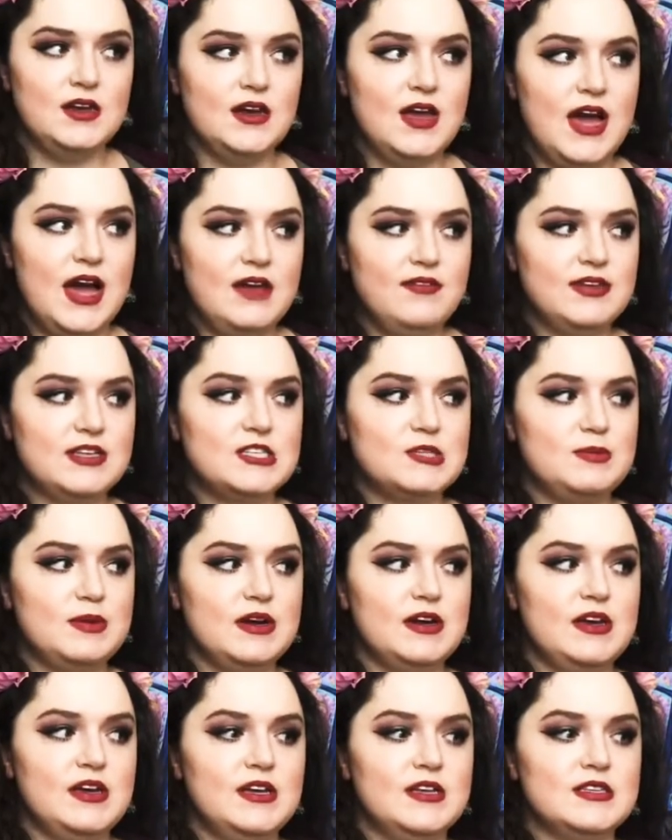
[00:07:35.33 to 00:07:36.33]
Now, I've
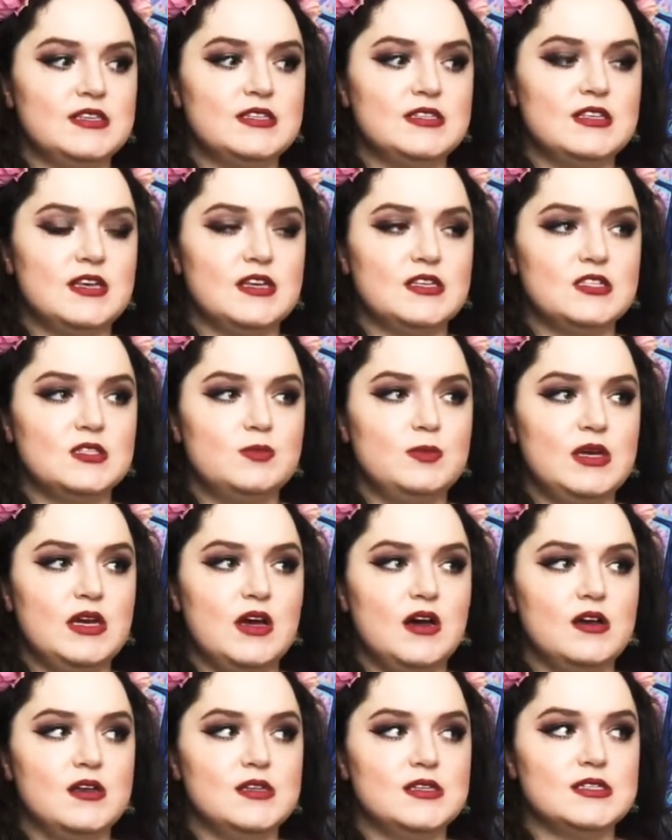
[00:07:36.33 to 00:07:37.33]
experienced this
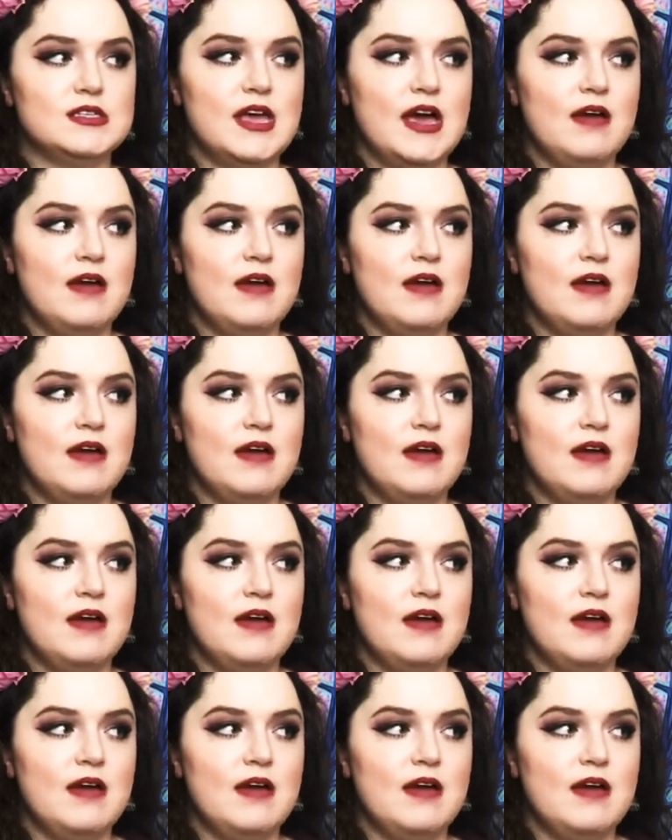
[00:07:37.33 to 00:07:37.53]
because,